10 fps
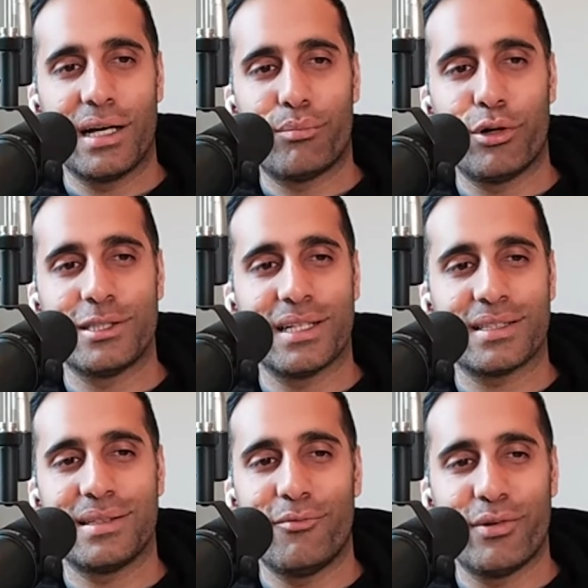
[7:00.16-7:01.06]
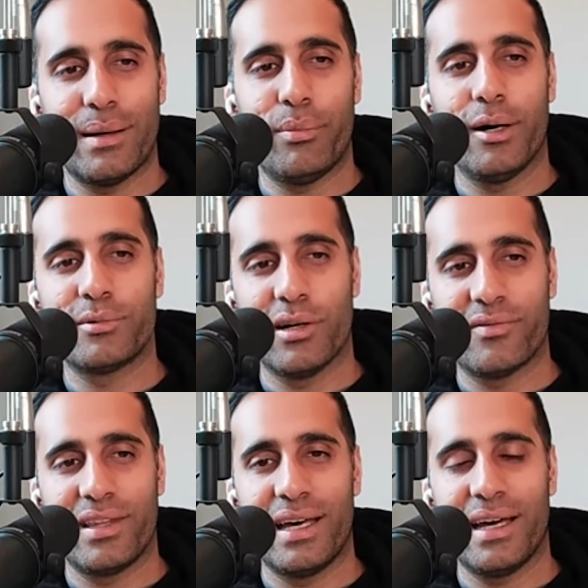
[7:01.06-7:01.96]
of project, something that popped
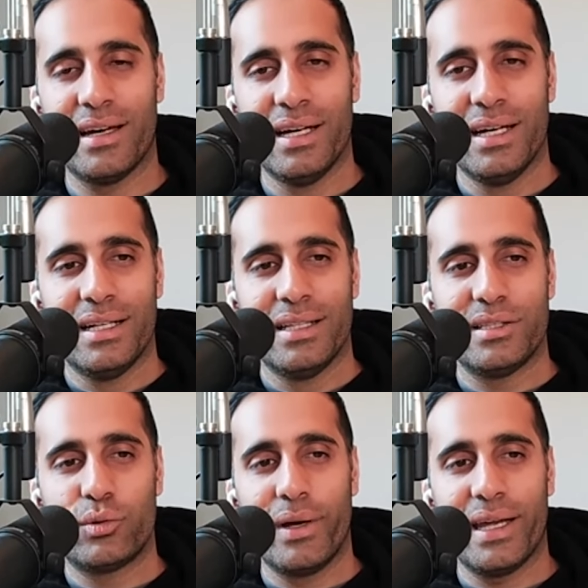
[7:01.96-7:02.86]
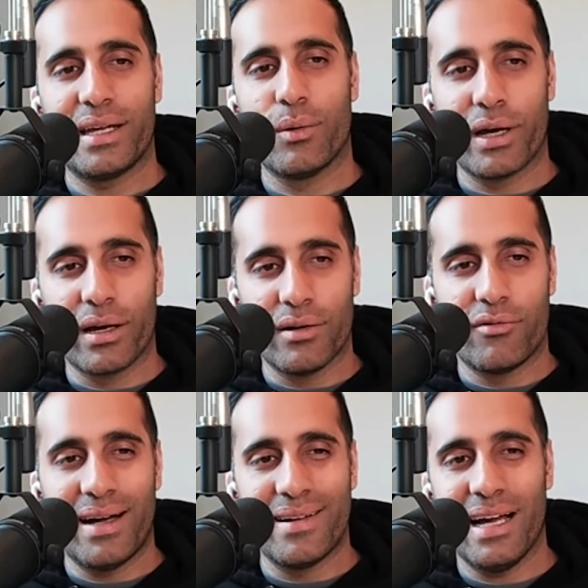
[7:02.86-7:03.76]
off there this week, and we're going to
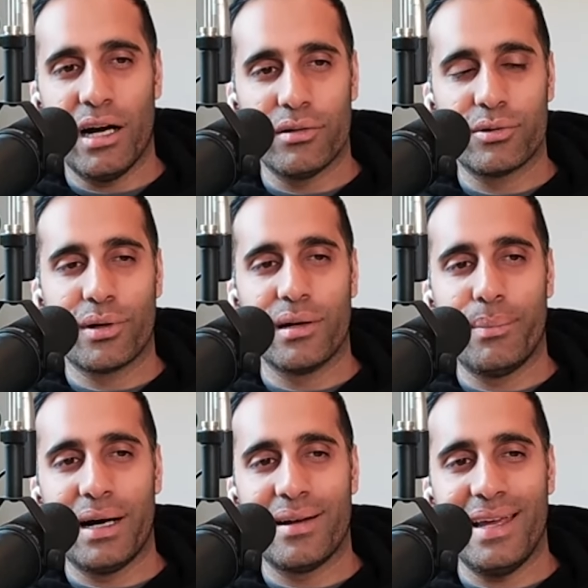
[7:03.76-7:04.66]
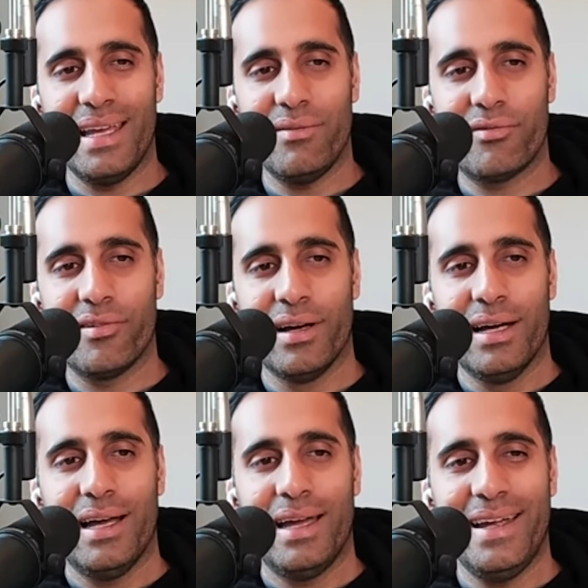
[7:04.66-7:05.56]
round it out talking about the ETH
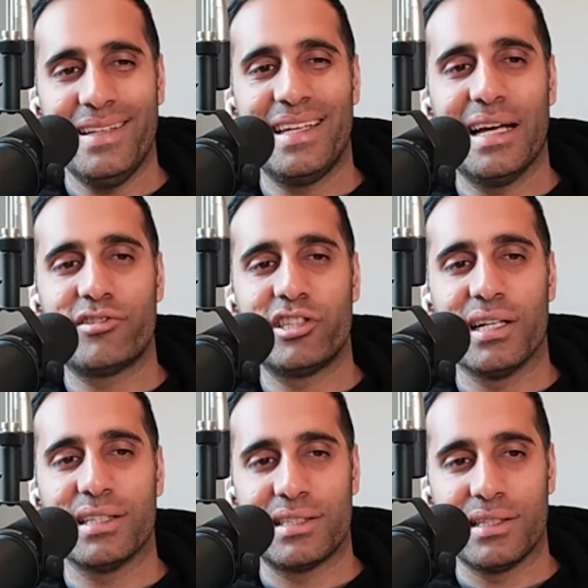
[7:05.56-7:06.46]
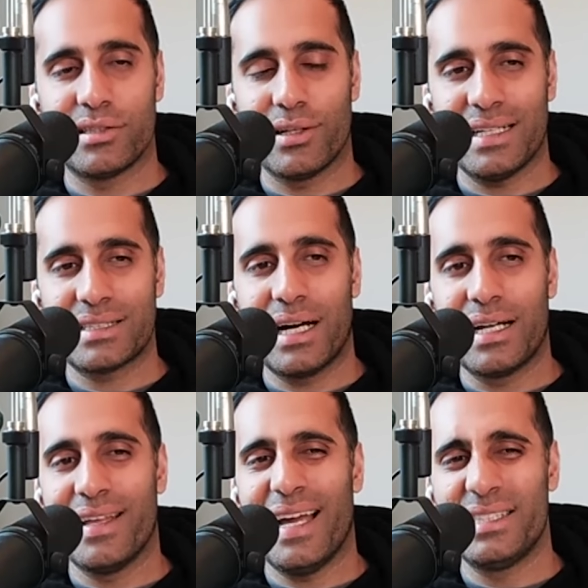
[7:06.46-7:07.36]
ETF chances. So that's kind
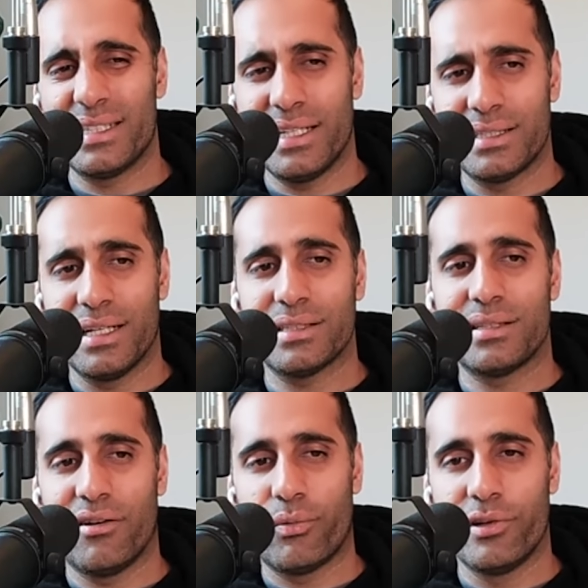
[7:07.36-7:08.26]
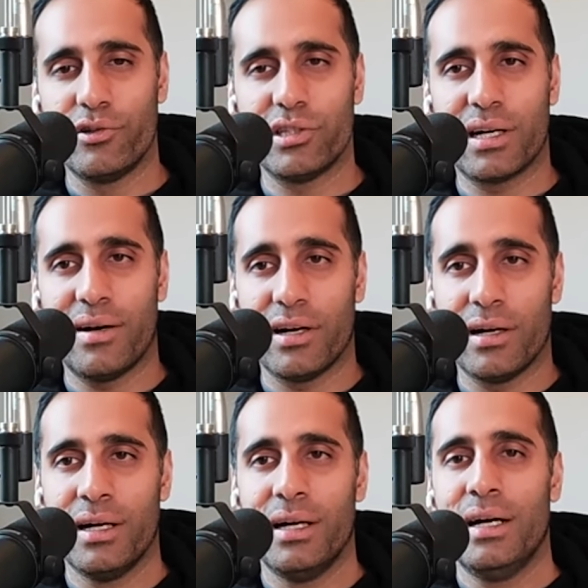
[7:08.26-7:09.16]
of the edge of the internet stuff we usually
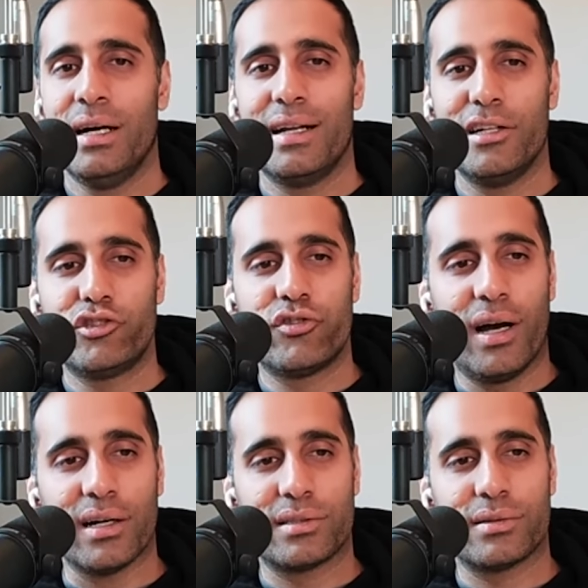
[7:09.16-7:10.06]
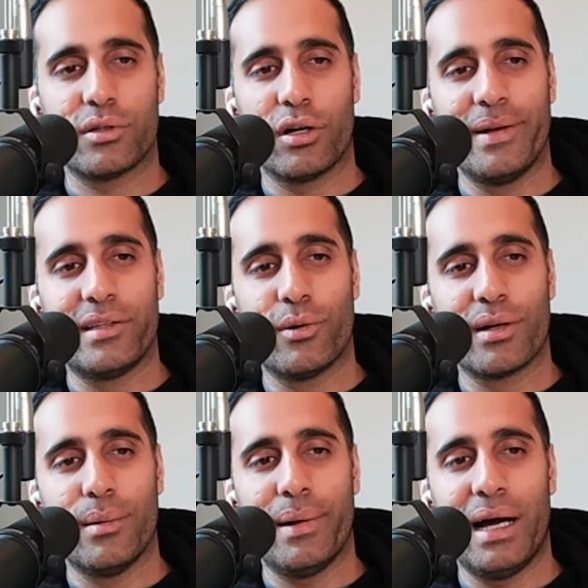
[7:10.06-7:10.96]
cover. Then Trung's going to be
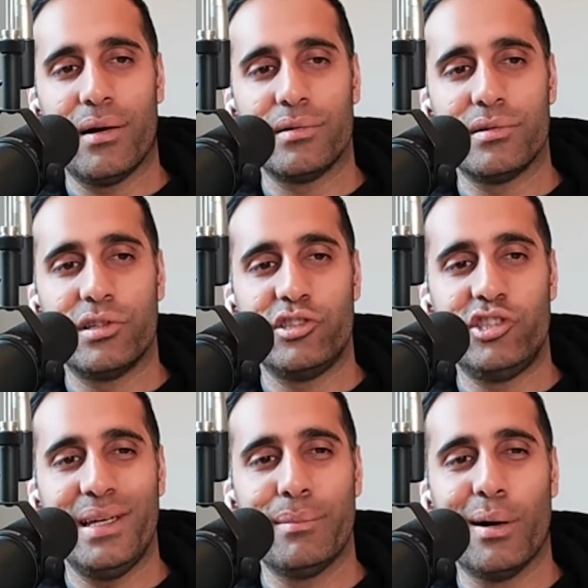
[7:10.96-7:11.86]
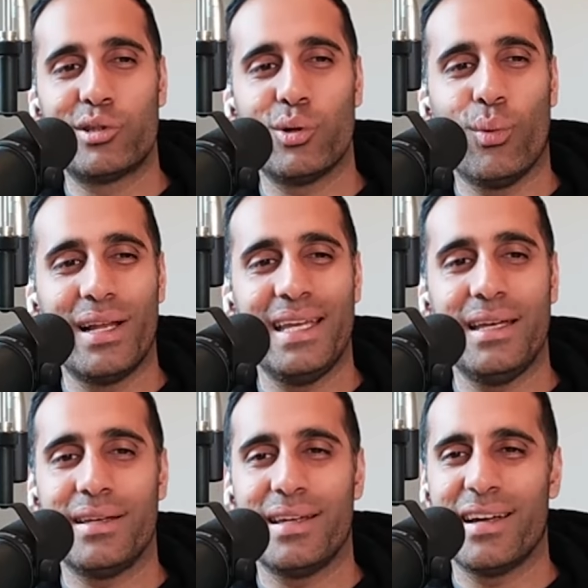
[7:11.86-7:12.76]
talking about the Gmail
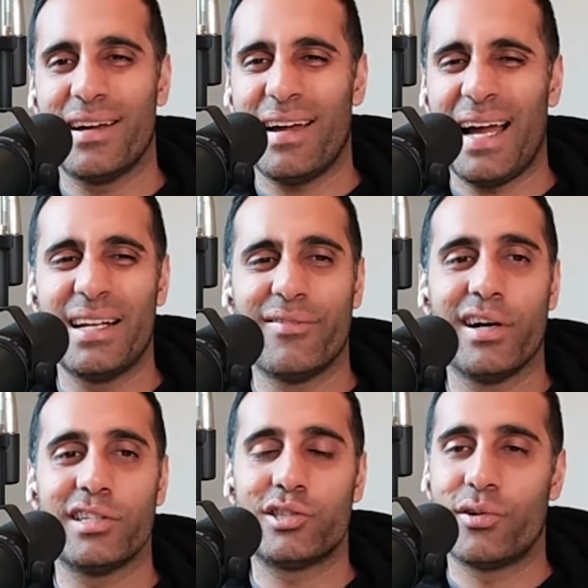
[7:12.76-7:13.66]
20 year anniversary. Well,